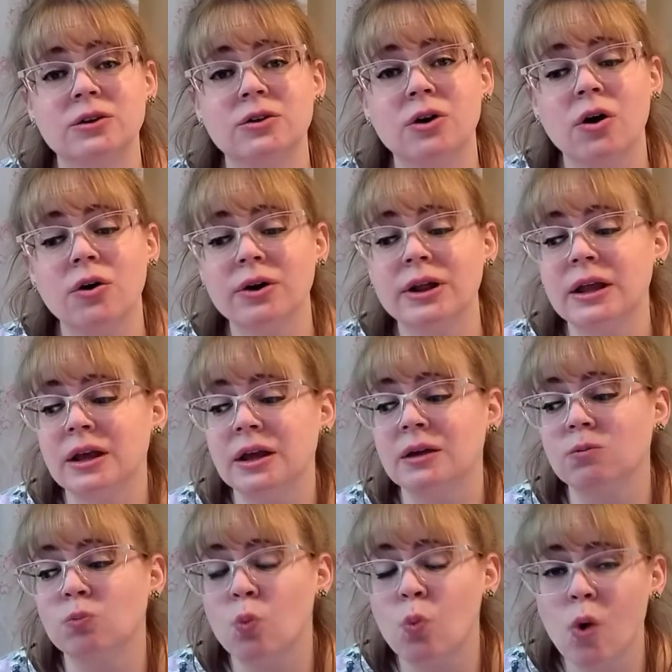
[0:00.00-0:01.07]
They're already
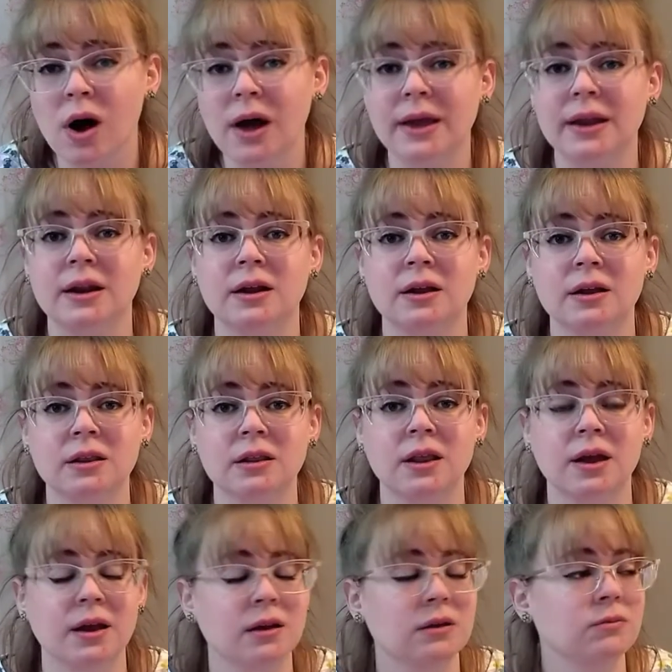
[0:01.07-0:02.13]
1,
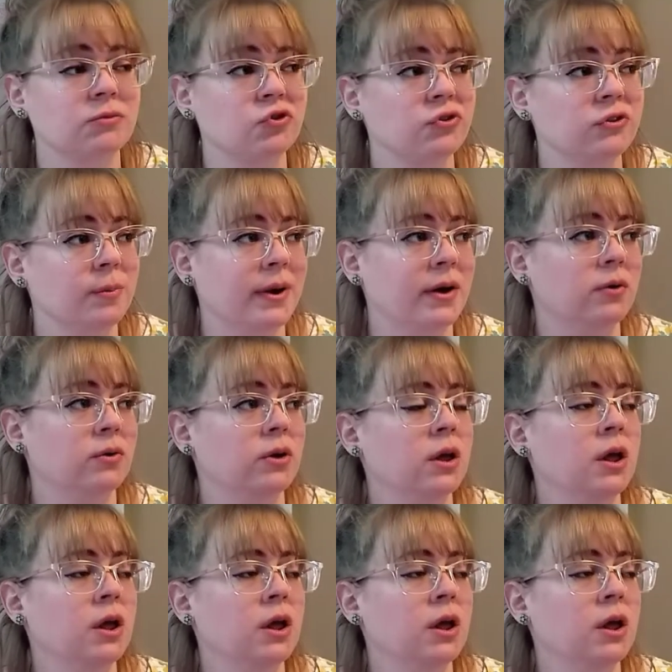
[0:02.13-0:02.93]
like just about.